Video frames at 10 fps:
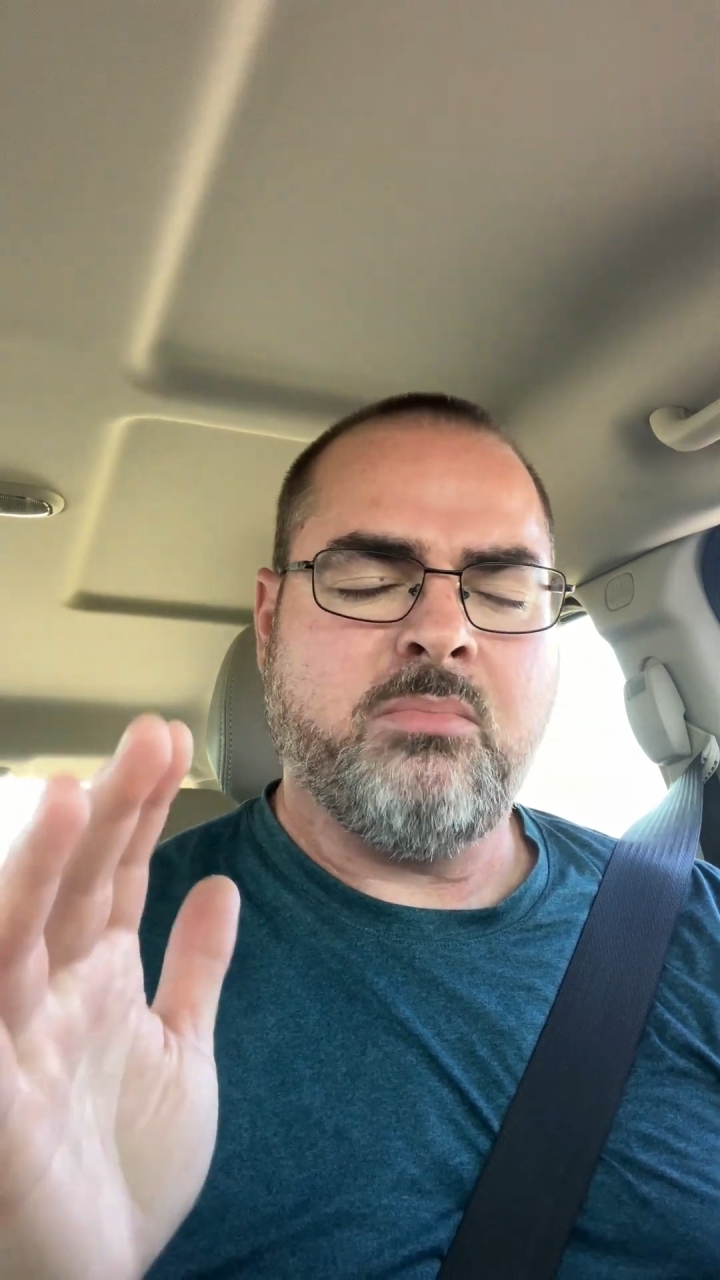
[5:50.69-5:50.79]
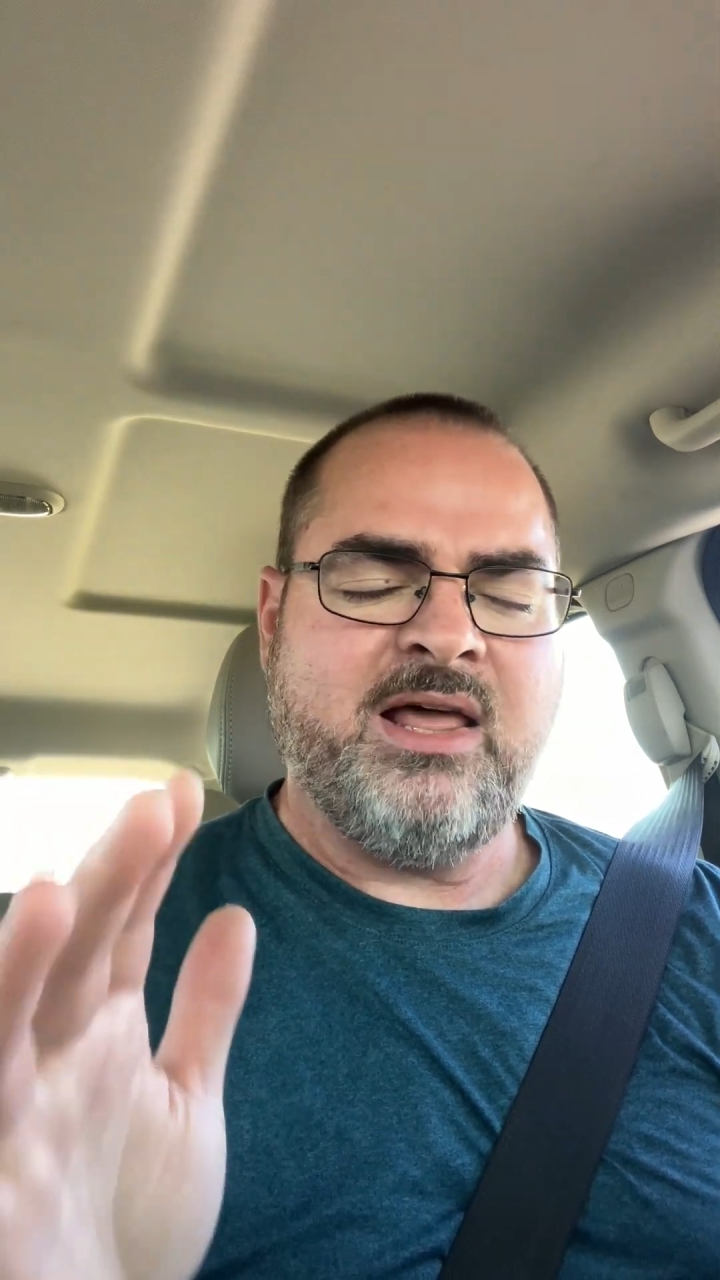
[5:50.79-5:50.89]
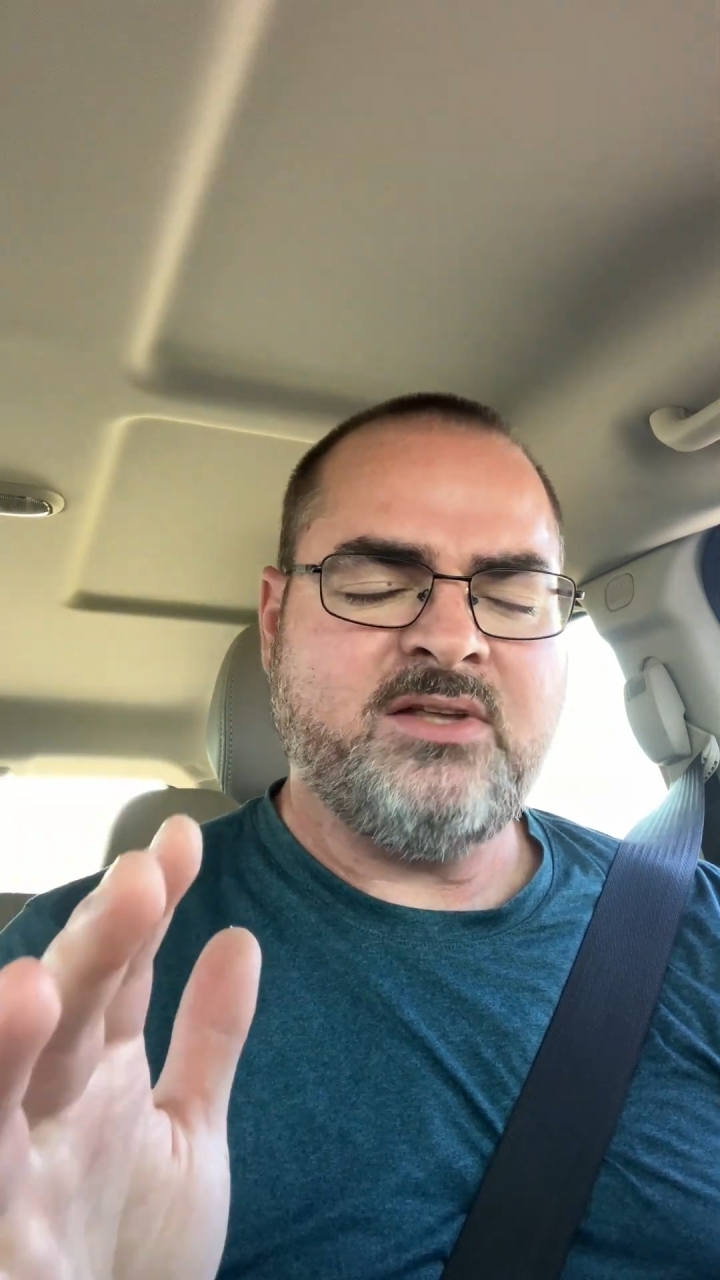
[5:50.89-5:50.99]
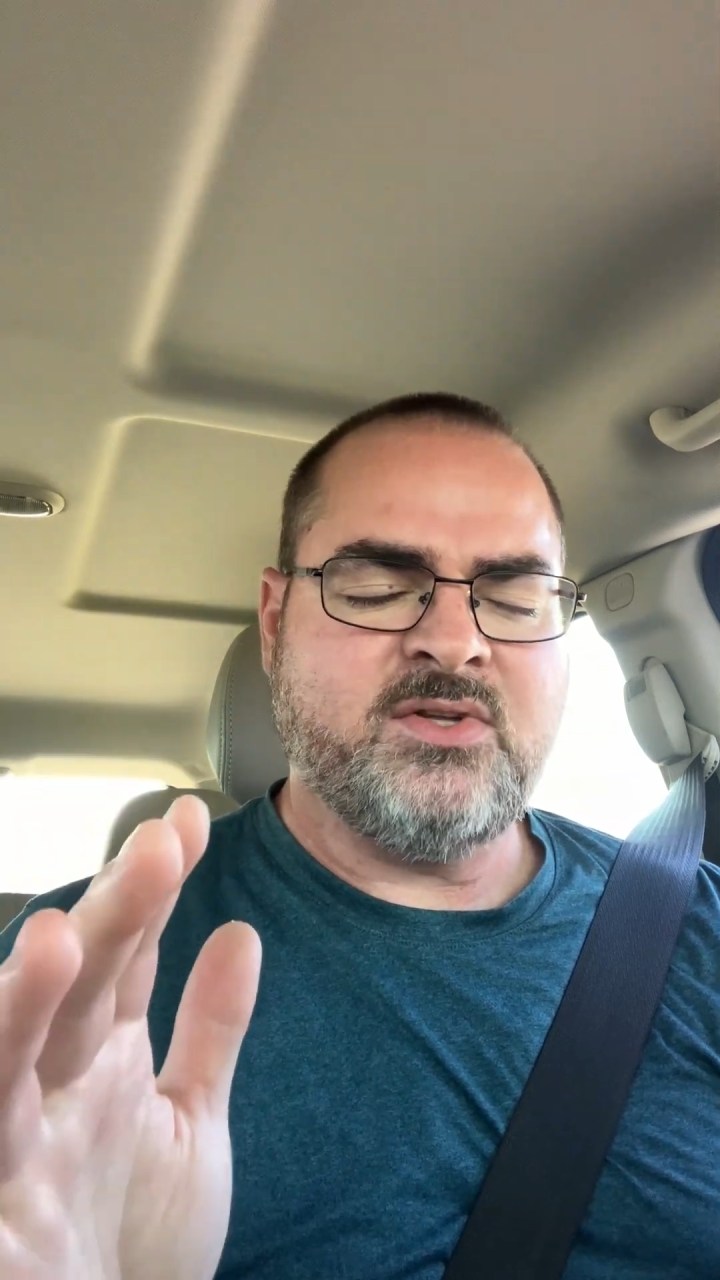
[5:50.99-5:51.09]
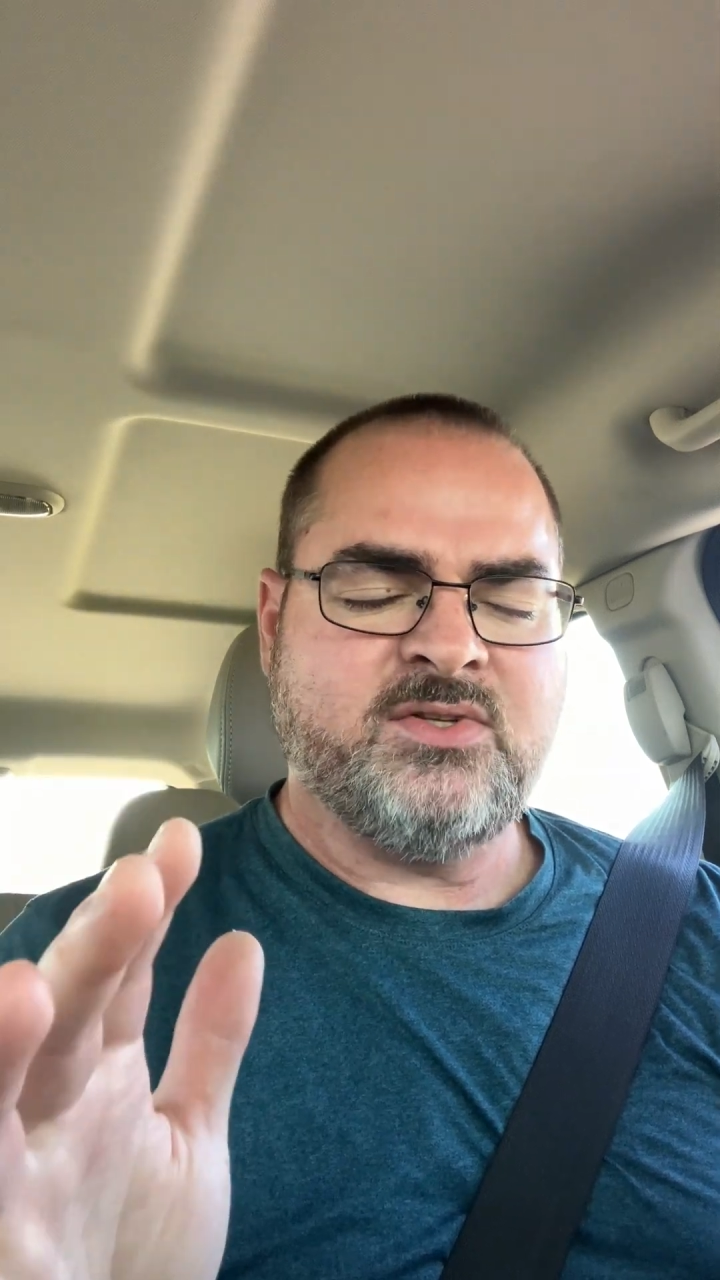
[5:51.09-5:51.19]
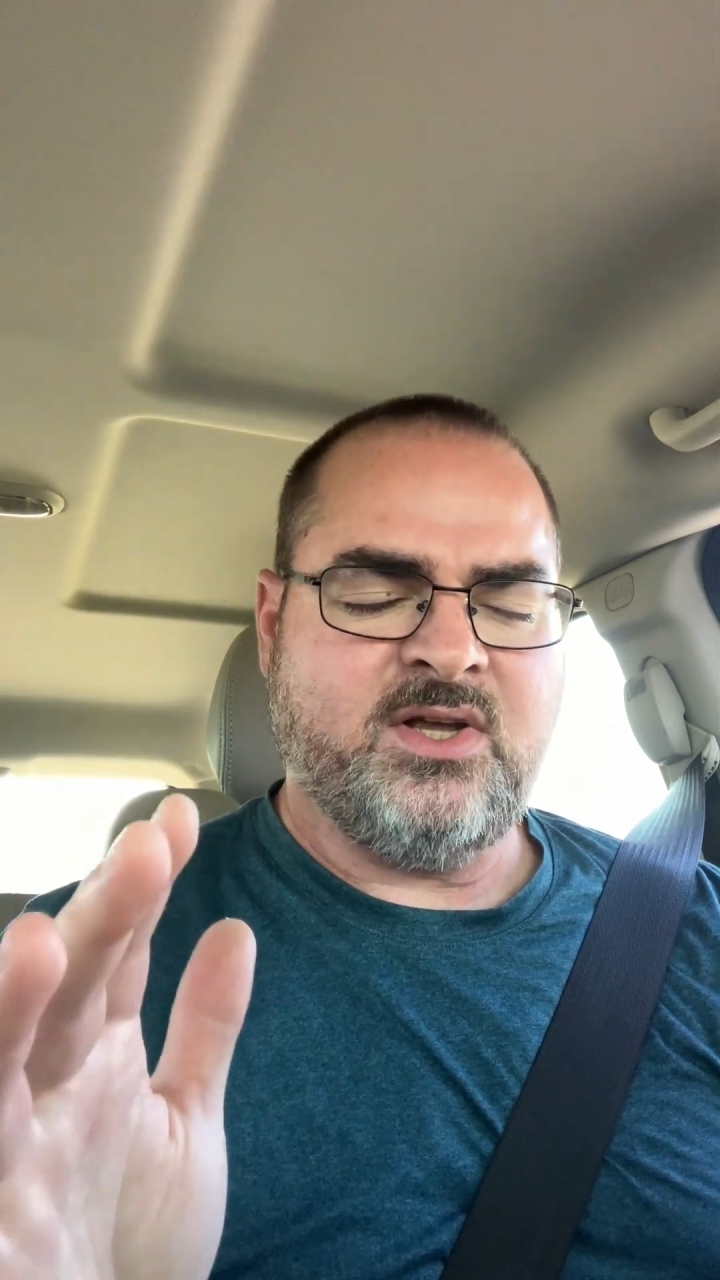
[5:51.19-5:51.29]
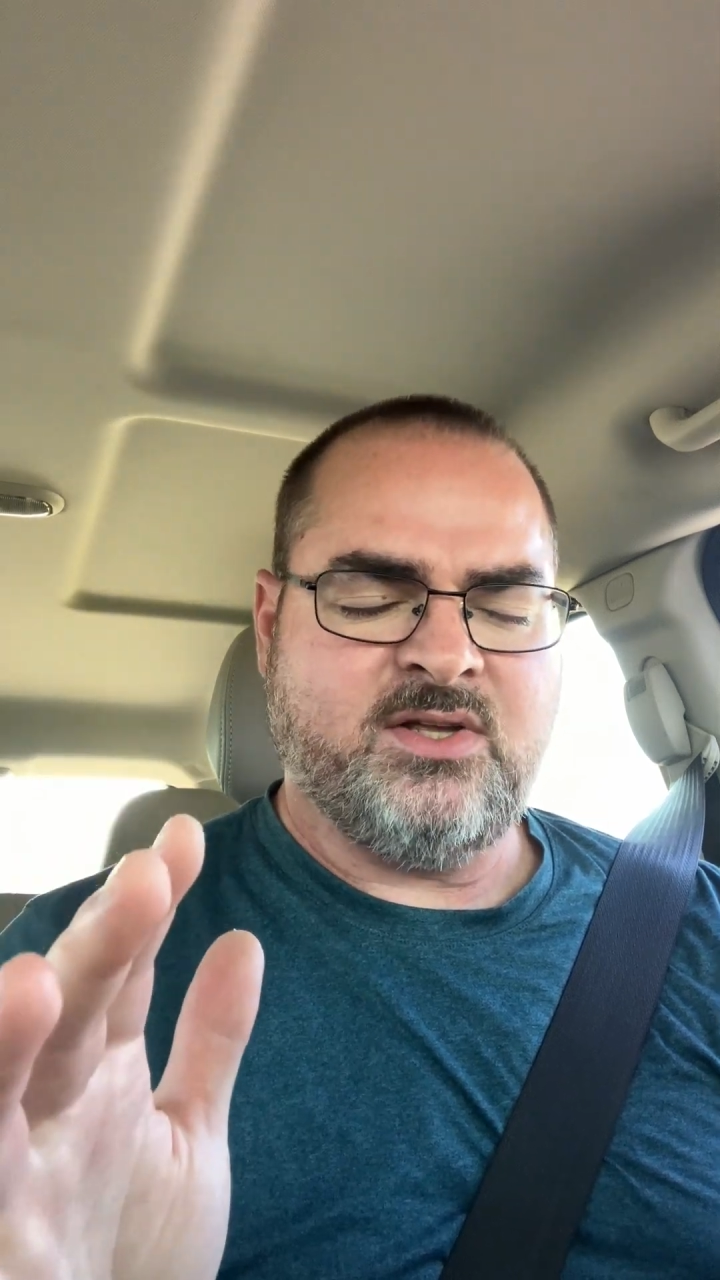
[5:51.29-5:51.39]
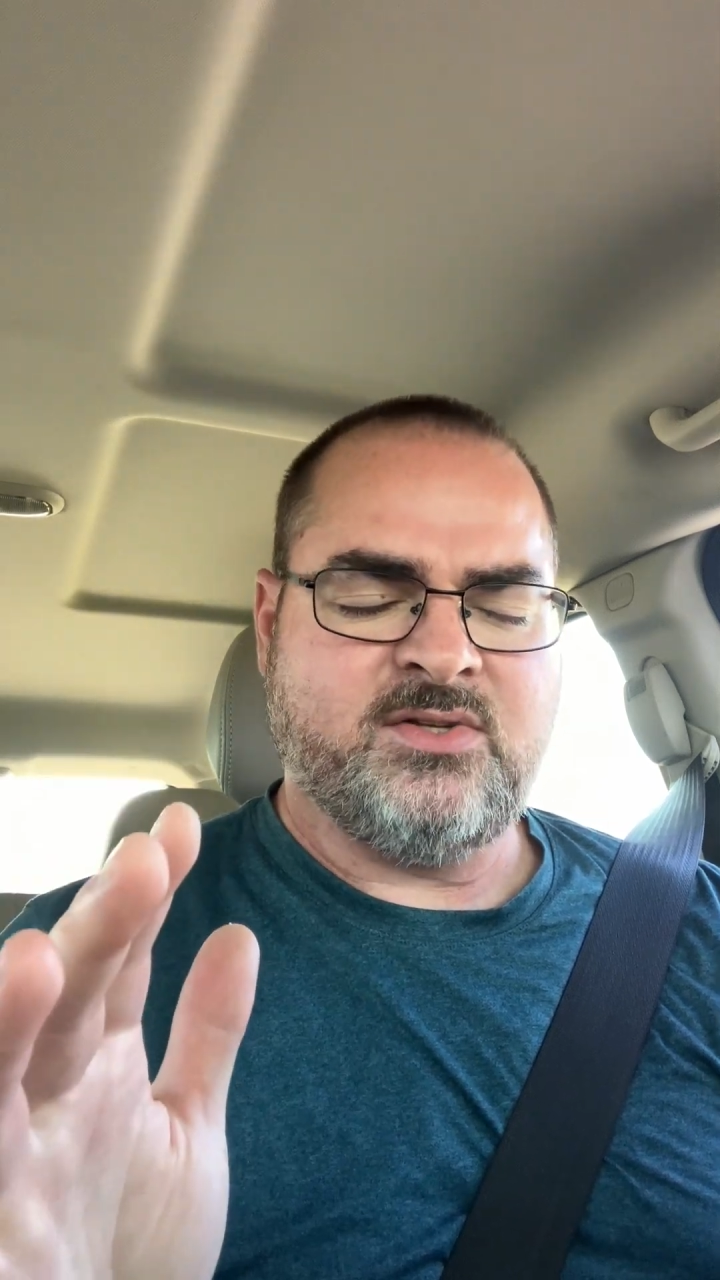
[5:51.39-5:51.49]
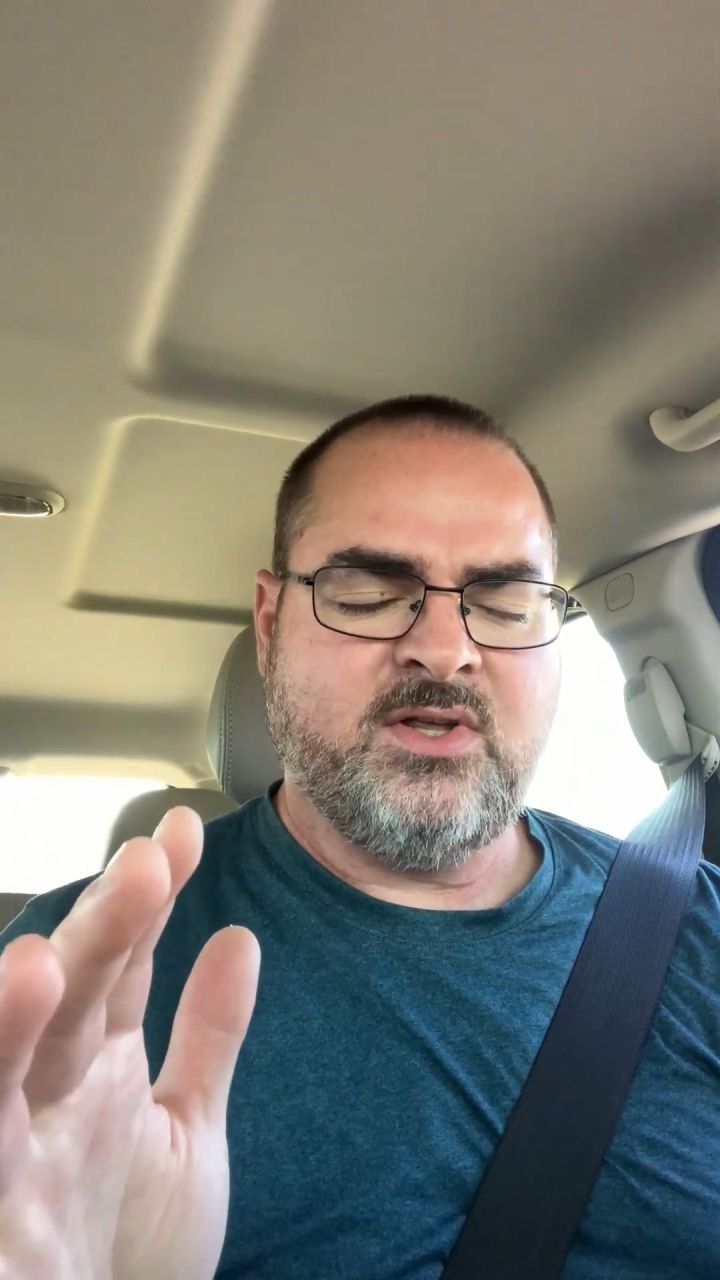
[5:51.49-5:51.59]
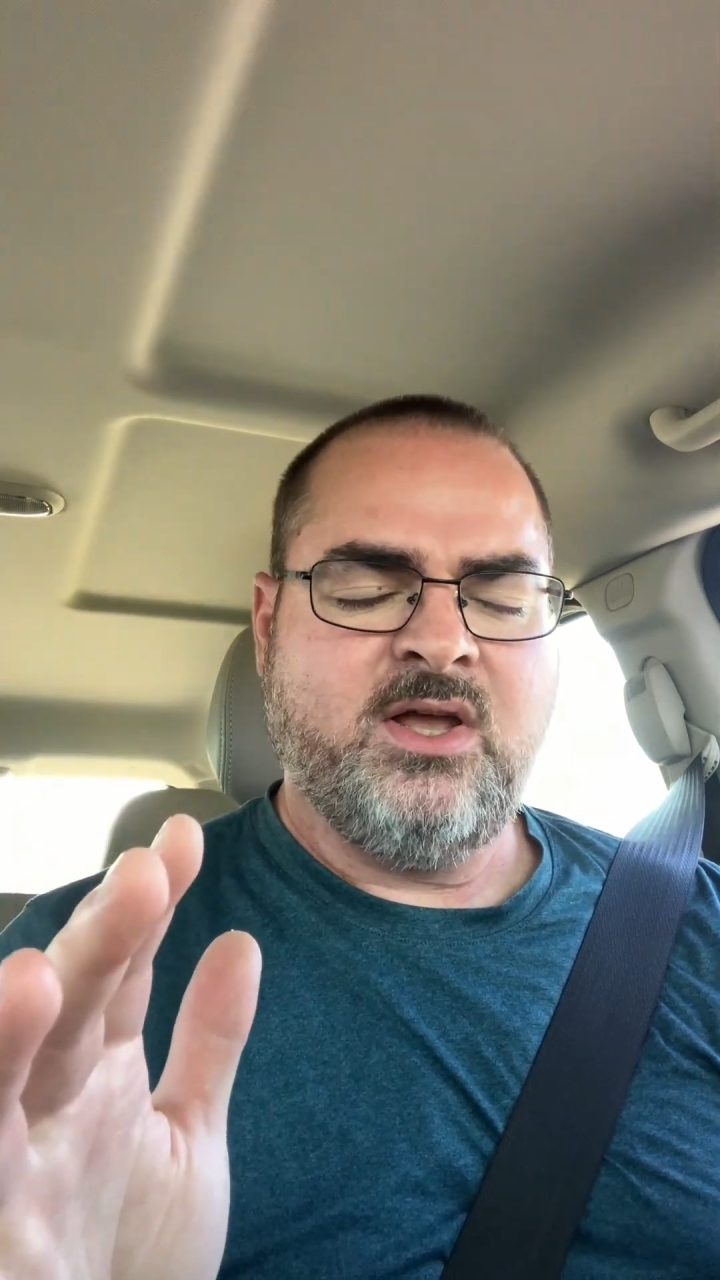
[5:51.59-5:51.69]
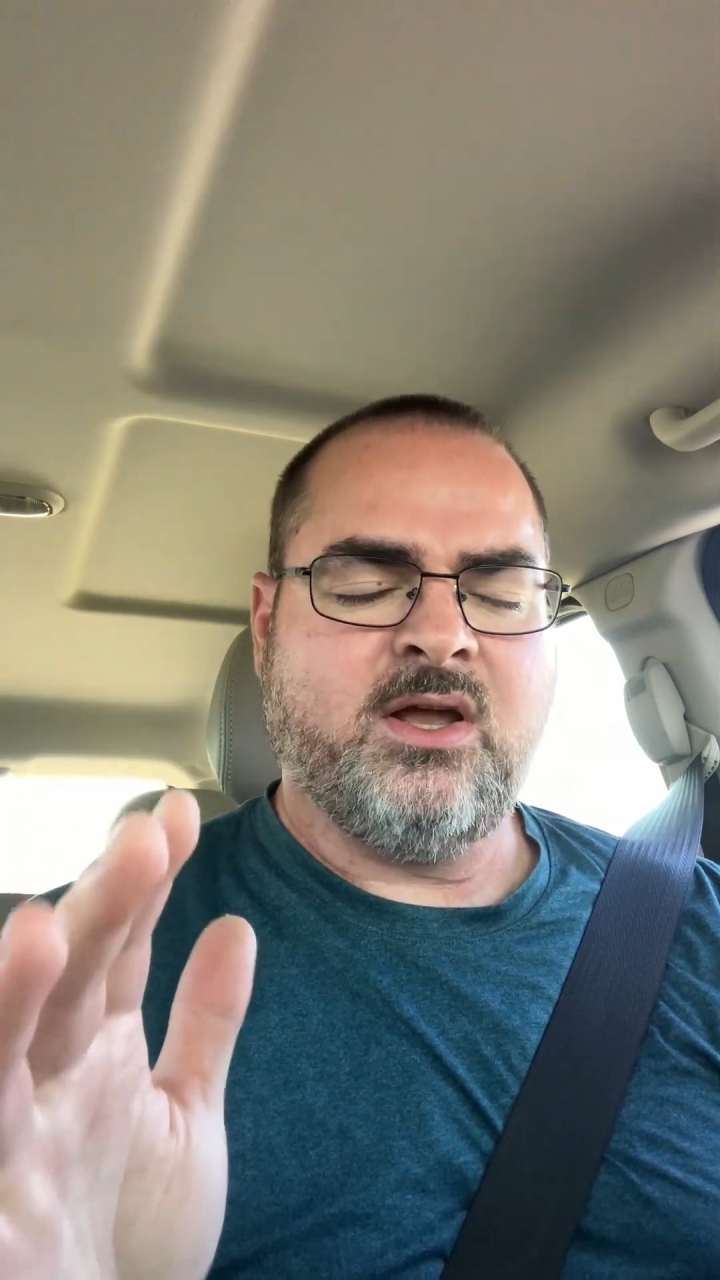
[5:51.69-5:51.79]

blesses us.